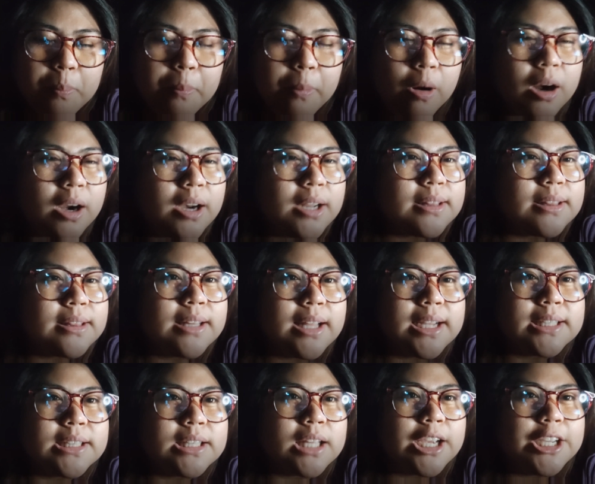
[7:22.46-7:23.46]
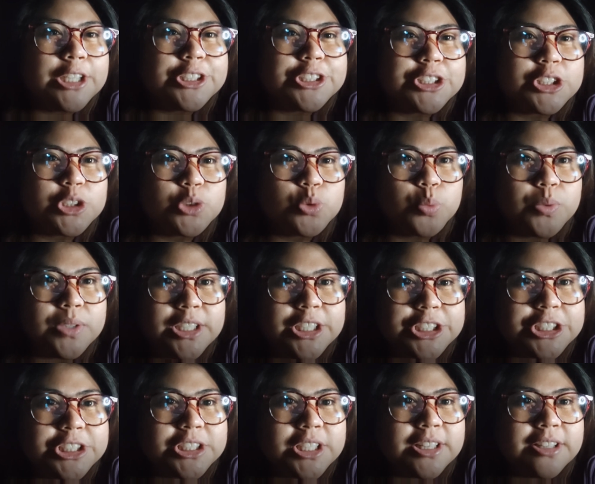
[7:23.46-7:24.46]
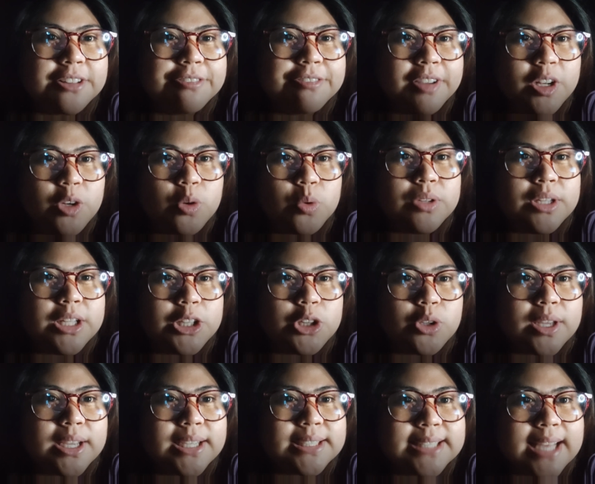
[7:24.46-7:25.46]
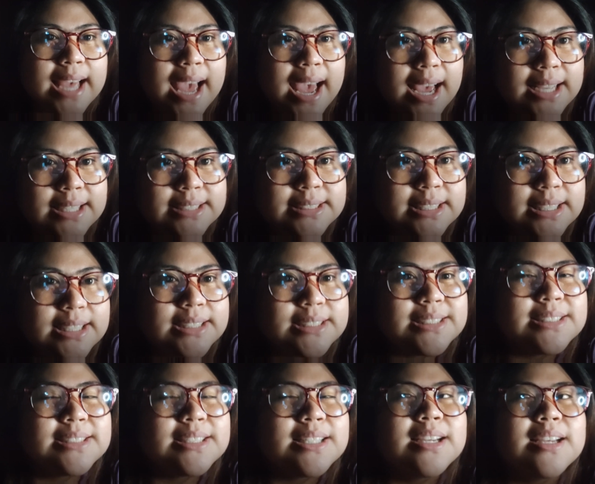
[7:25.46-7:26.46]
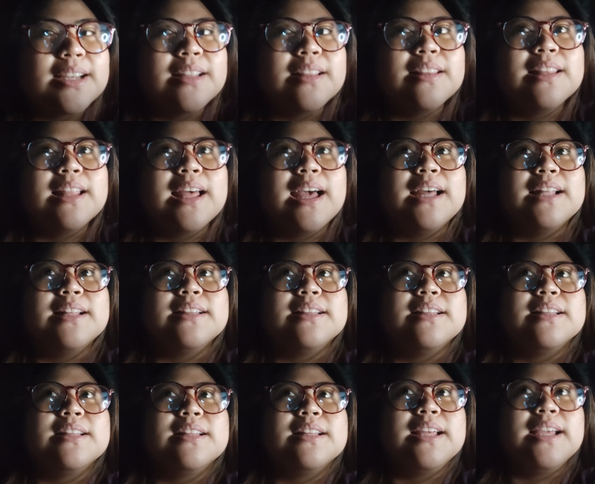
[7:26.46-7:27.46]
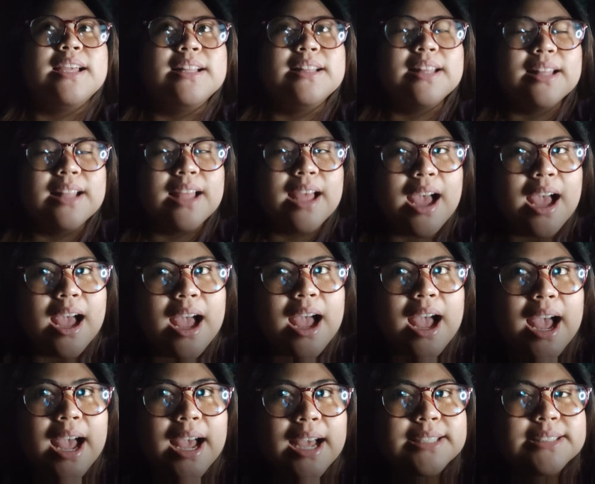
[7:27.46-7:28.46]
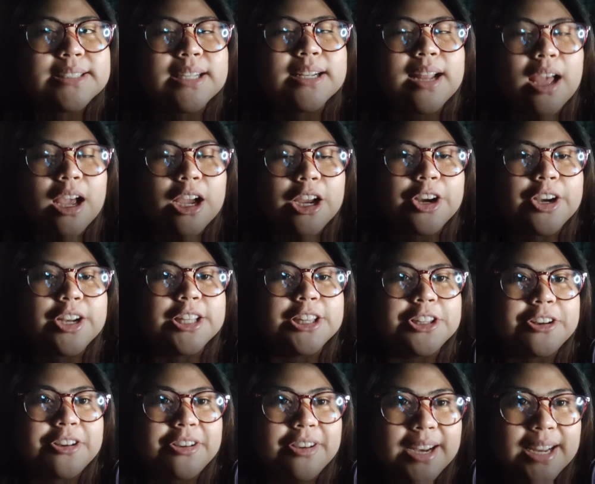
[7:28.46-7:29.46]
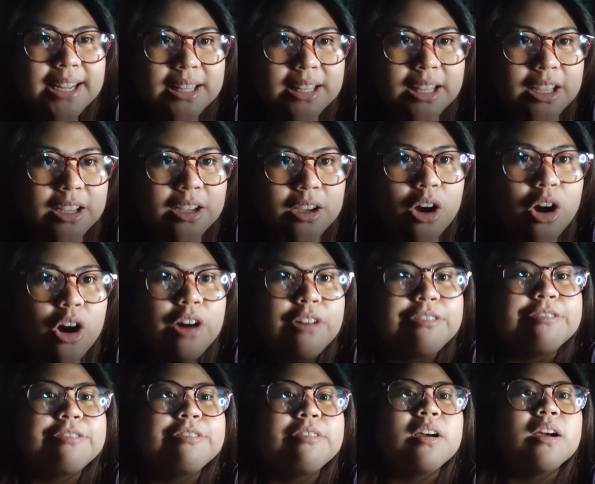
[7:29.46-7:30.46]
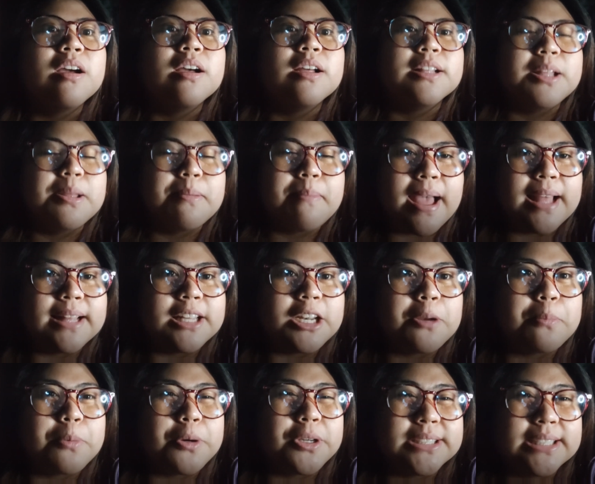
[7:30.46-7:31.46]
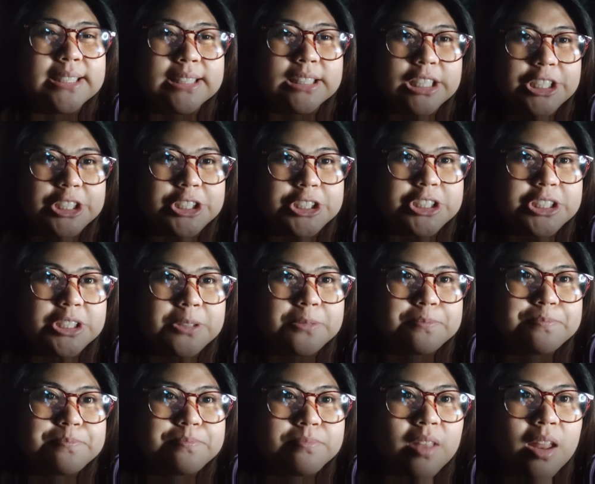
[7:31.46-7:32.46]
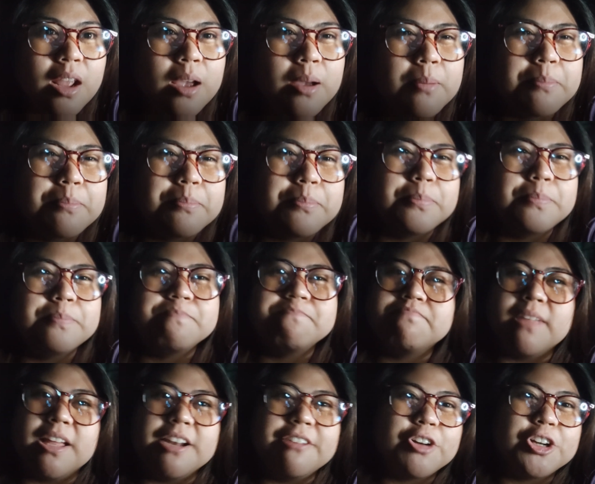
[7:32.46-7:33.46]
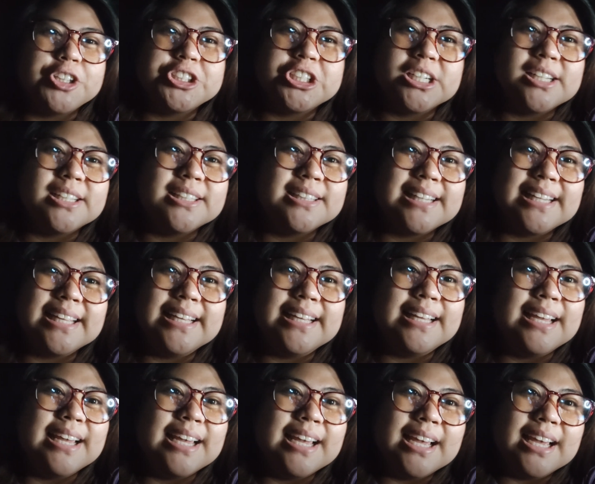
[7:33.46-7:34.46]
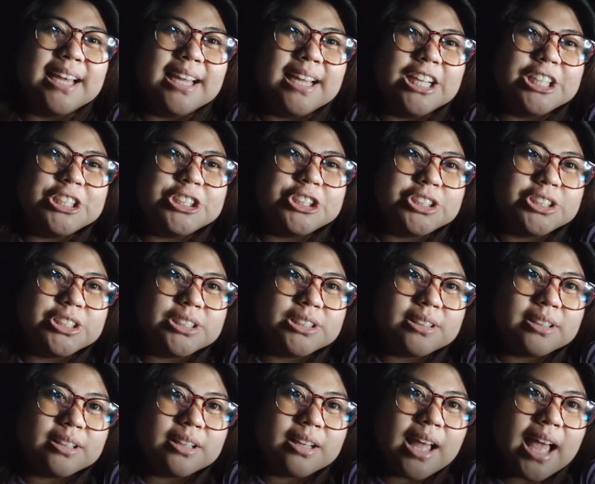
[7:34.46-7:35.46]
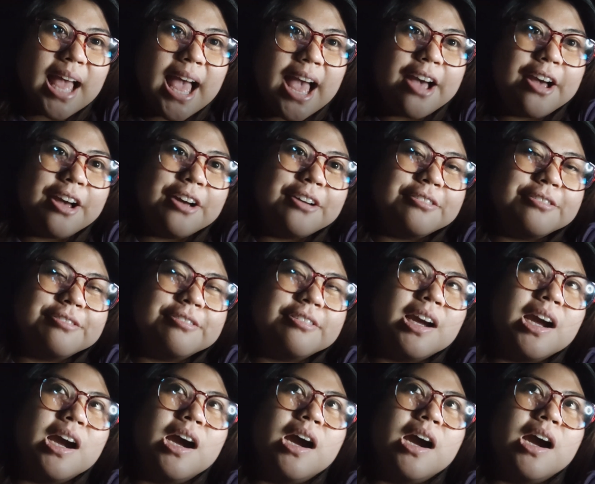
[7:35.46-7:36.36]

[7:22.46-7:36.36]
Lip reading: part that I just wish that the Fiido D2S has is that it has an accurate reading of the battery percentage. Unfortunately, it just have